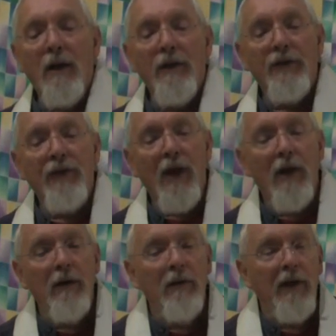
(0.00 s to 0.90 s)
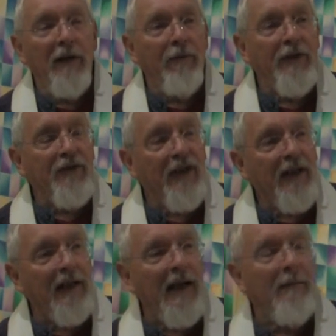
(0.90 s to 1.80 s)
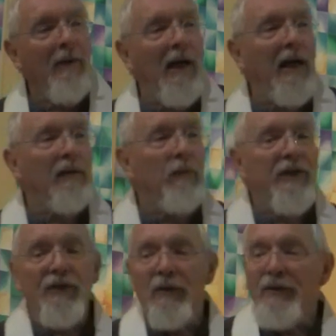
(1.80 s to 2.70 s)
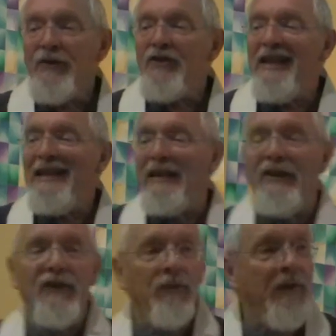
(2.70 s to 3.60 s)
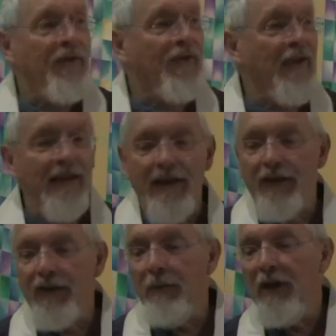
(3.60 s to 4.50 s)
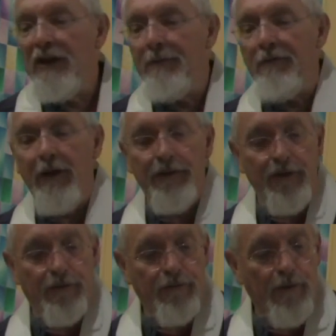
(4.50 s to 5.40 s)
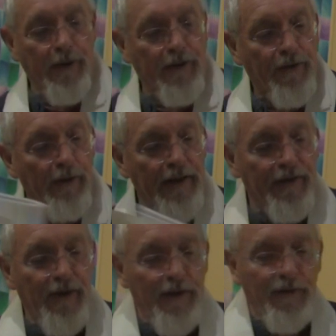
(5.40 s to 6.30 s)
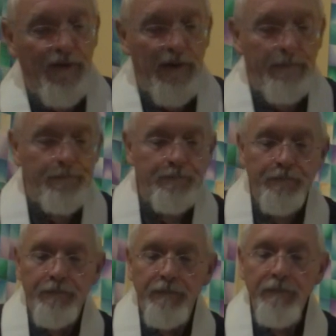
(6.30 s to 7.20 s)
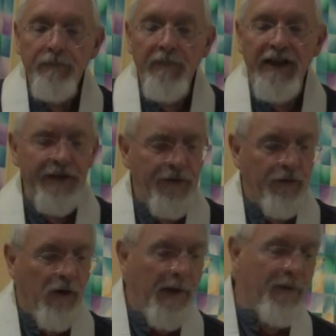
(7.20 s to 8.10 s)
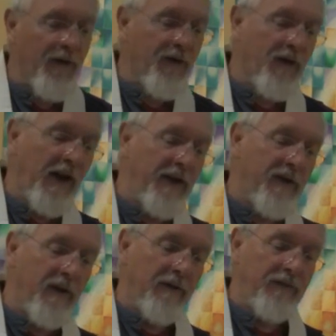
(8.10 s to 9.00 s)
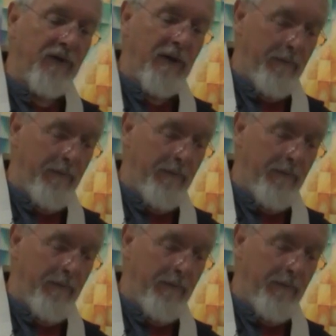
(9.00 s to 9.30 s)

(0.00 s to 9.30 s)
So if we see Anatman, we sort of see this. We see this and we're liberated from it. So he says, he describes the state of